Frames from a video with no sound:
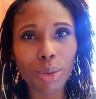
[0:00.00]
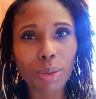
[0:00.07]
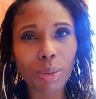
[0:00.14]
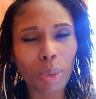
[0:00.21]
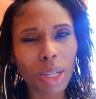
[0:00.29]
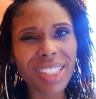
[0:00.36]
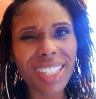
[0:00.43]

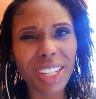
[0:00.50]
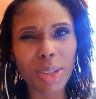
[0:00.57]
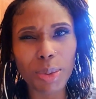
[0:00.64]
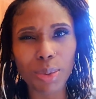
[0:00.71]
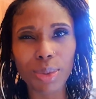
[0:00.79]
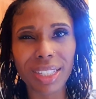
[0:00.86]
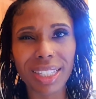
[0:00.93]
ones that you
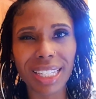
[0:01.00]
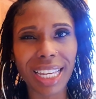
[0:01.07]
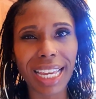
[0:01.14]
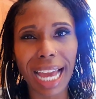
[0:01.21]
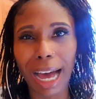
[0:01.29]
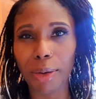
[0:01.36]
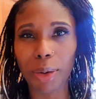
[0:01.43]
would
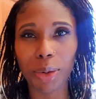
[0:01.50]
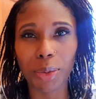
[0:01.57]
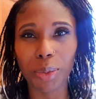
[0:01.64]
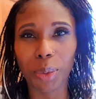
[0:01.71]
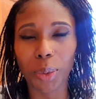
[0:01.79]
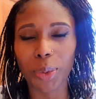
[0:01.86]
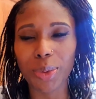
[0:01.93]
see out on
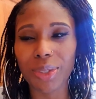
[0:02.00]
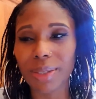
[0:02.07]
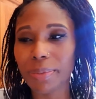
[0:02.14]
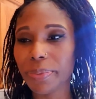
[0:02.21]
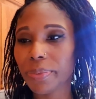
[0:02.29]
walls.